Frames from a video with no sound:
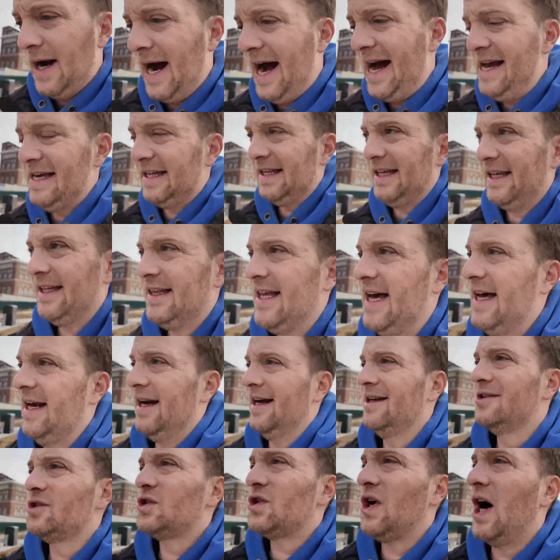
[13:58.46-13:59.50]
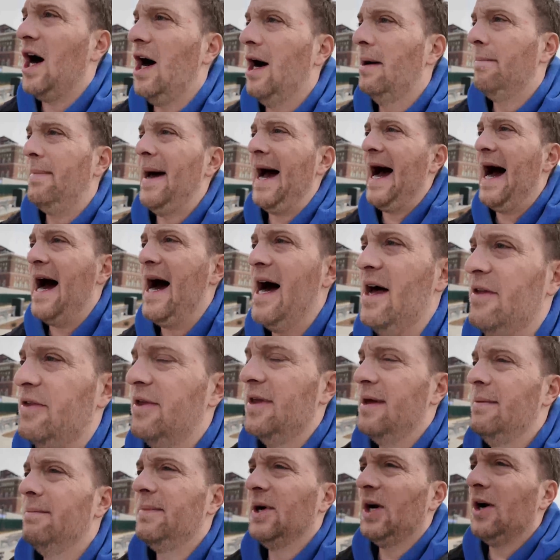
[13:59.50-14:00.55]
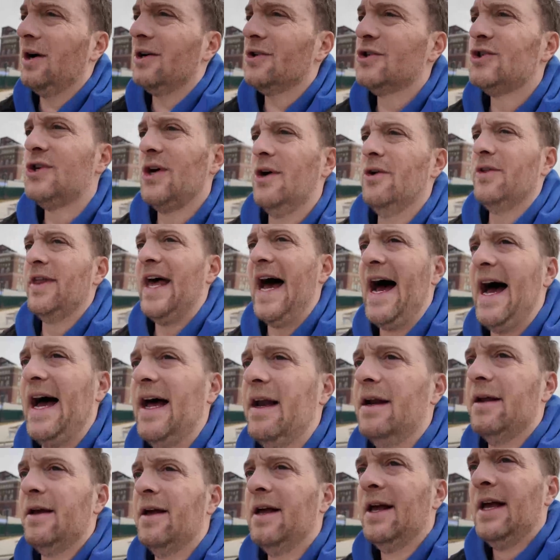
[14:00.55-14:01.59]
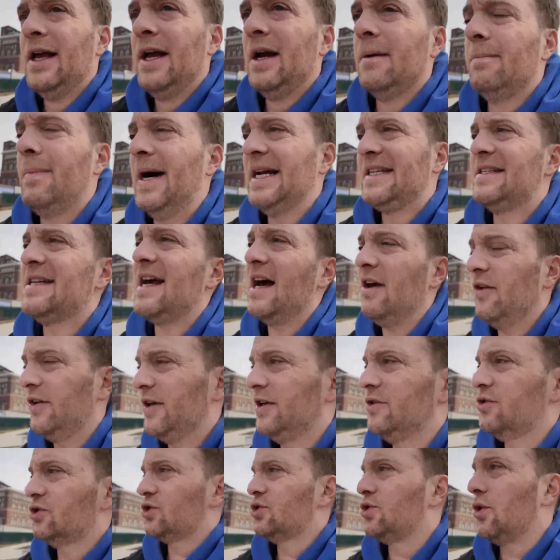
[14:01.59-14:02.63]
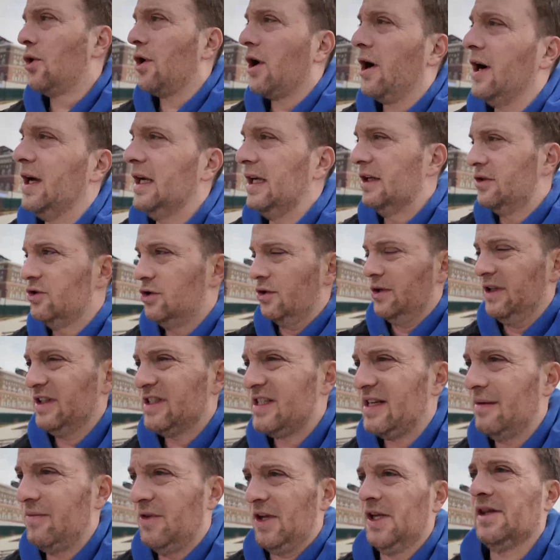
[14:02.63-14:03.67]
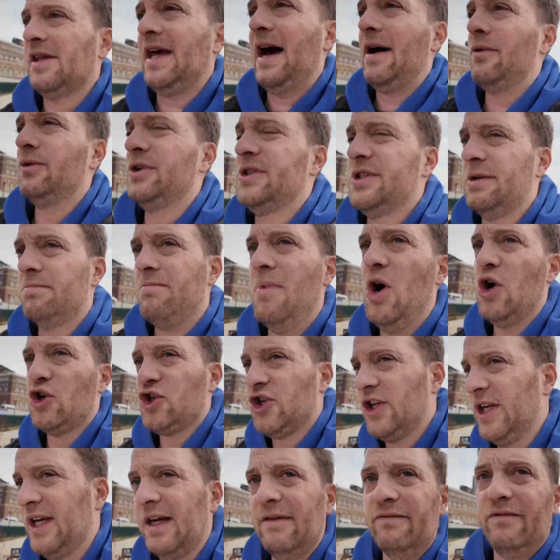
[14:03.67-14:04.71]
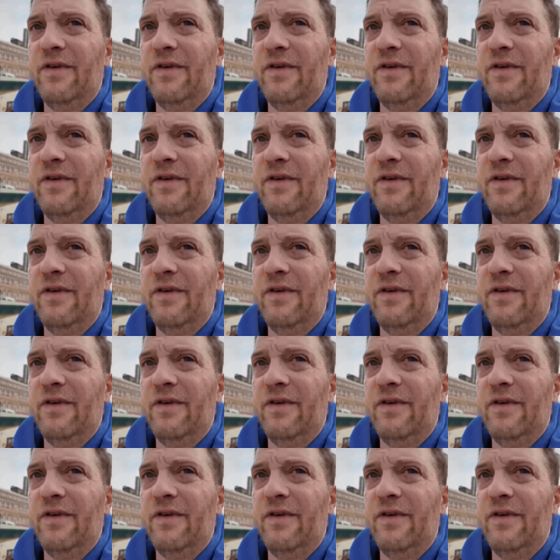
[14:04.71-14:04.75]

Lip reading: that I saw a path, but also that by telling a story and doing something that was emotionally